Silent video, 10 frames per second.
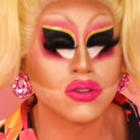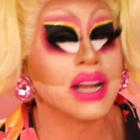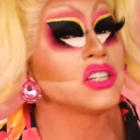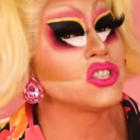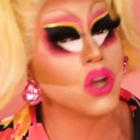
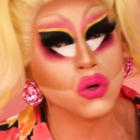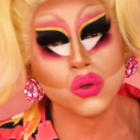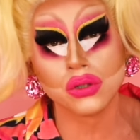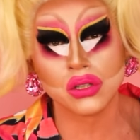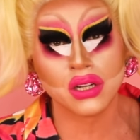Drag is so
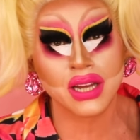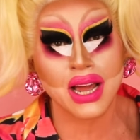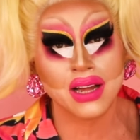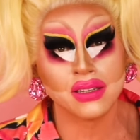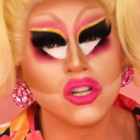cool to look
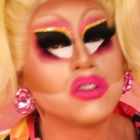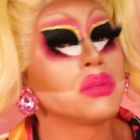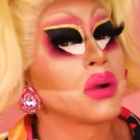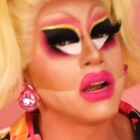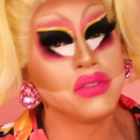at. Don't
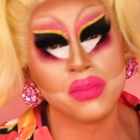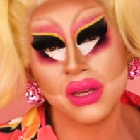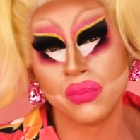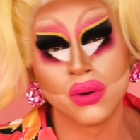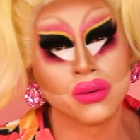deprive the
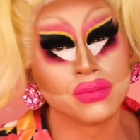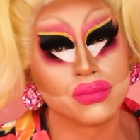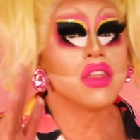people.